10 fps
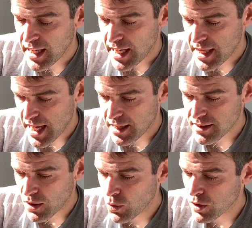In the end,
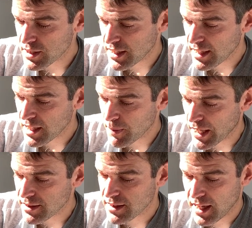I walked sadly
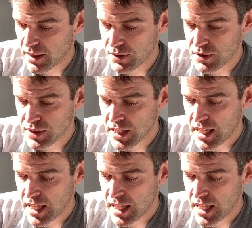back to the house.